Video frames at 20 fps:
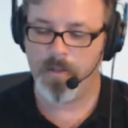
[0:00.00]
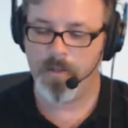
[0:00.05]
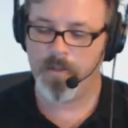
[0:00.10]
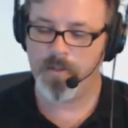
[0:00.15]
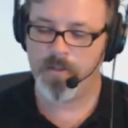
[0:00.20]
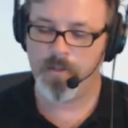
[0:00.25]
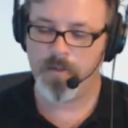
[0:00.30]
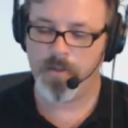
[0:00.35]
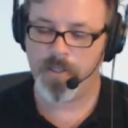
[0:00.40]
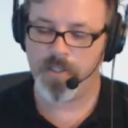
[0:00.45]

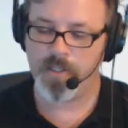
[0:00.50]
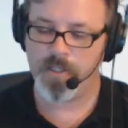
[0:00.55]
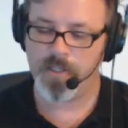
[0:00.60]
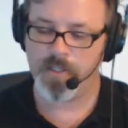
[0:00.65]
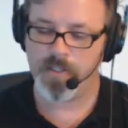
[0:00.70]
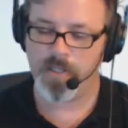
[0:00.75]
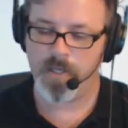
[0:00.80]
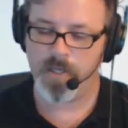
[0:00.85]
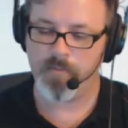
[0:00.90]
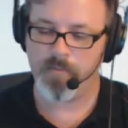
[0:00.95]
so let's
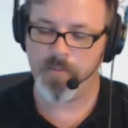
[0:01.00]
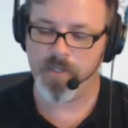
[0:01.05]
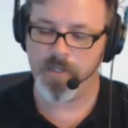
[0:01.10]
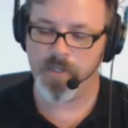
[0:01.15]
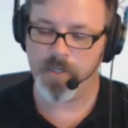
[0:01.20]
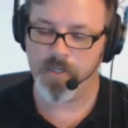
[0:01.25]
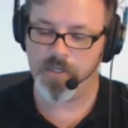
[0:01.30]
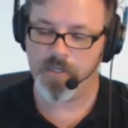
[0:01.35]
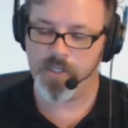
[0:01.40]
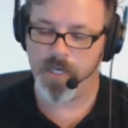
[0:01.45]
just I'm just
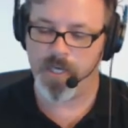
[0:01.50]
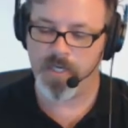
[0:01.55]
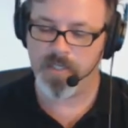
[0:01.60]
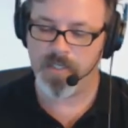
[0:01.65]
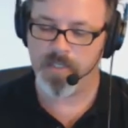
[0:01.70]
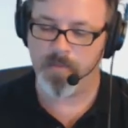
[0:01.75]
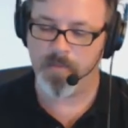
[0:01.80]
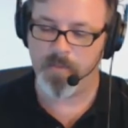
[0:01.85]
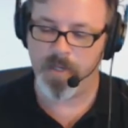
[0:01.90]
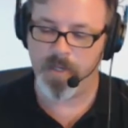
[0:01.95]
going to check
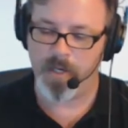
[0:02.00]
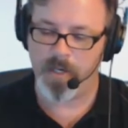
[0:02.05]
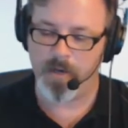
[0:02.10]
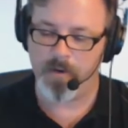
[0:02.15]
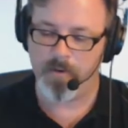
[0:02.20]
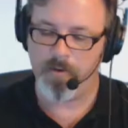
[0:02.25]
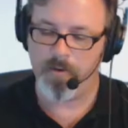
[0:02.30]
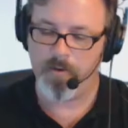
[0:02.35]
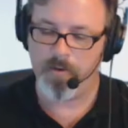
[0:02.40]
something here.